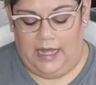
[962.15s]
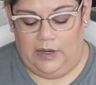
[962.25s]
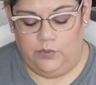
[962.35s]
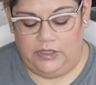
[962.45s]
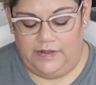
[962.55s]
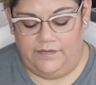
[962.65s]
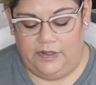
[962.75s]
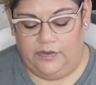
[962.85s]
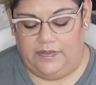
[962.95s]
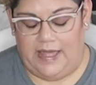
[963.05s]
I really
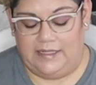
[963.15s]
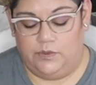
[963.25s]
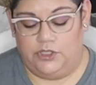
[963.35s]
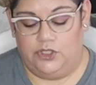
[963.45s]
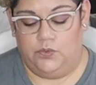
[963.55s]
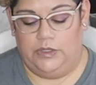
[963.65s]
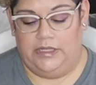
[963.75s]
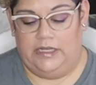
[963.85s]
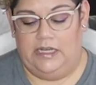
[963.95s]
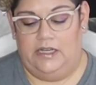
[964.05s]
feel that that's what you're
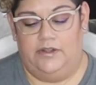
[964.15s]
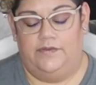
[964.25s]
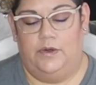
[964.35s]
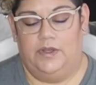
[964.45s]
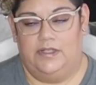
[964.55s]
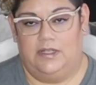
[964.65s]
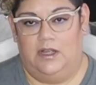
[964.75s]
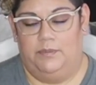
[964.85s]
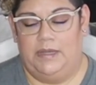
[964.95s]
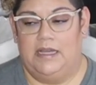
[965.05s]
really needing to focus
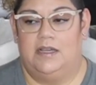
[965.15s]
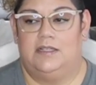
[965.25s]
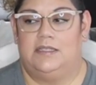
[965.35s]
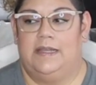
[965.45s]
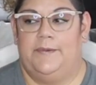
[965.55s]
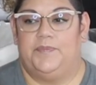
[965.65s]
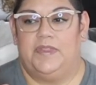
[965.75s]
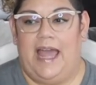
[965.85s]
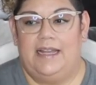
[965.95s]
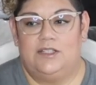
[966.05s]
on, because
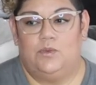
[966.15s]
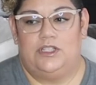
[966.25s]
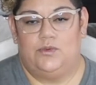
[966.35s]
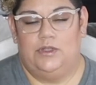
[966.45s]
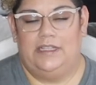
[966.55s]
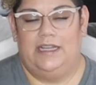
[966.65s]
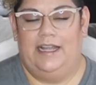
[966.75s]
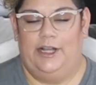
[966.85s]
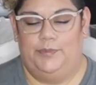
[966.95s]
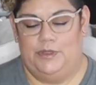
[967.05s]
that is what's really going to
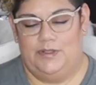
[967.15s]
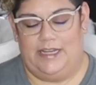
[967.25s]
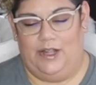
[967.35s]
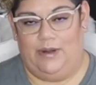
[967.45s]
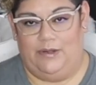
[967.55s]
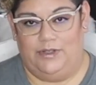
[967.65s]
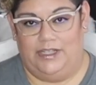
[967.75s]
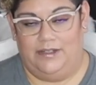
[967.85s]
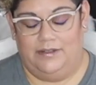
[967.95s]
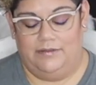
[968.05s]
help you stay
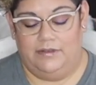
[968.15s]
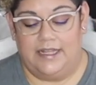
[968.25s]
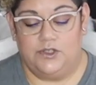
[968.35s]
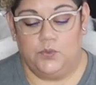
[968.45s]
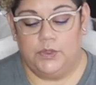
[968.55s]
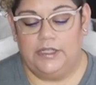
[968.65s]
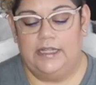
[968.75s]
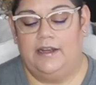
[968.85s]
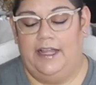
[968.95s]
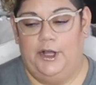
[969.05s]
grounded. That's really
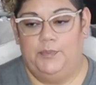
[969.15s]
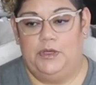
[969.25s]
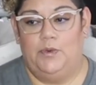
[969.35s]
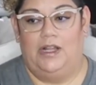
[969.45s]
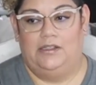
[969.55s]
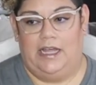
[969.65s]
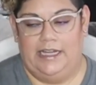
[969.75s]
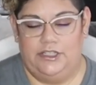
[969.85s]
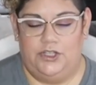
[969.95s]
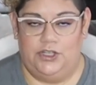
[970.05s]
going to help you
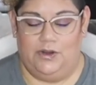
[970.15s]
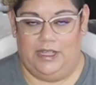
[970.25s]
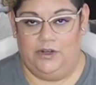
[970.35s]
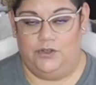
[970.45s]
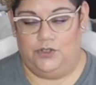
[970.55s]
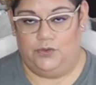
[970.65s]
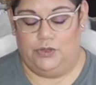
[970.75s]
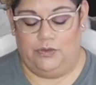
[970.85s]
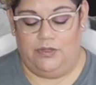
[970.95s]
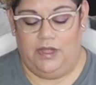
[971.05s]
align to your inner
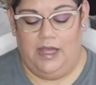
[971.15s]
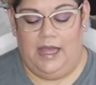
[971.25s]
truth.